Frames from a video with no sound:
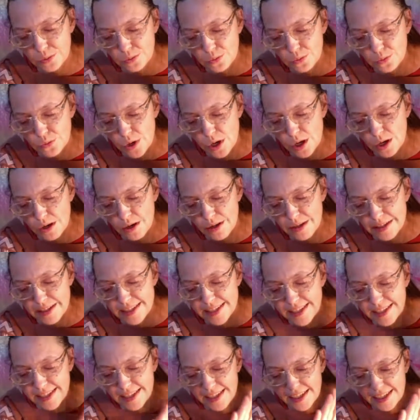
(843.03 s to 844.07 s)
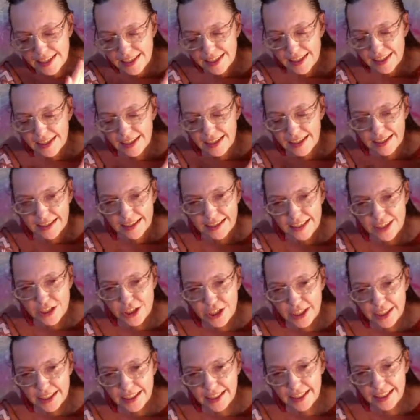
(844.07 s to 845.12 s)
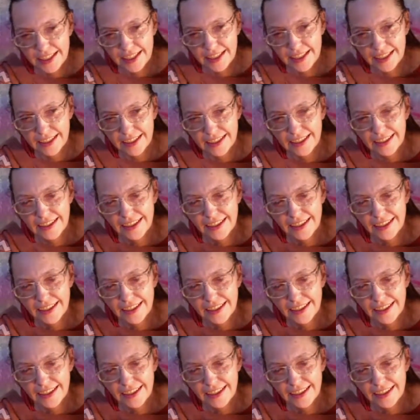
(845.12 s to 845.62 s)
walls in the chinking,